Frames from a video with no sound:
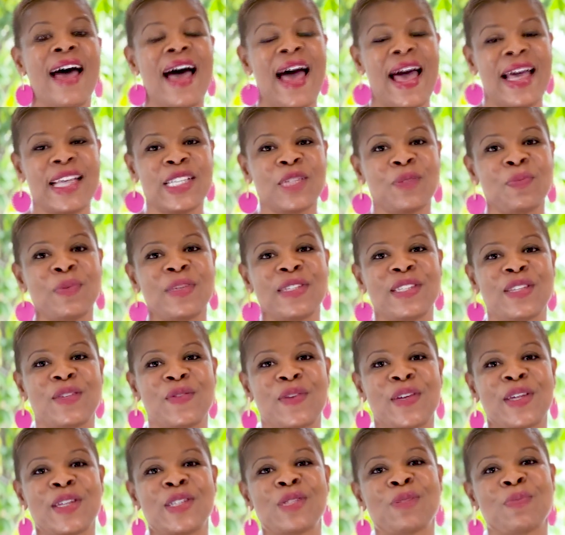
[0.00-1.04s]
as
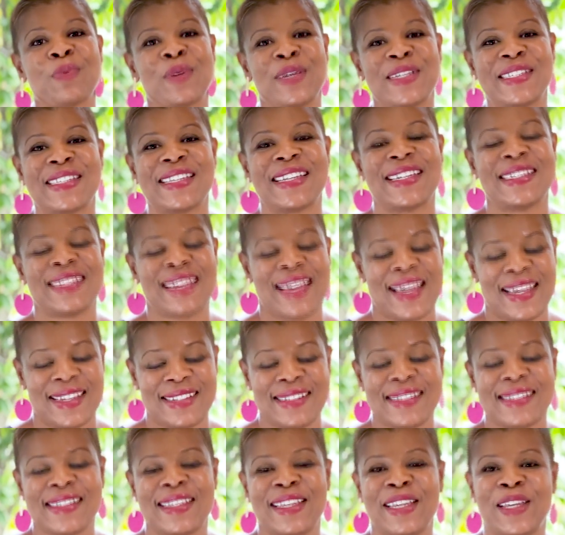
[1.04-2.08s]
Pacifica's president and
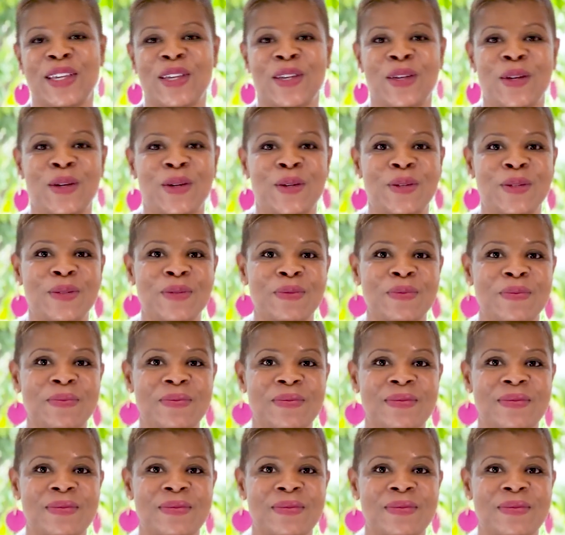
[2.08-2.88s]
CEO.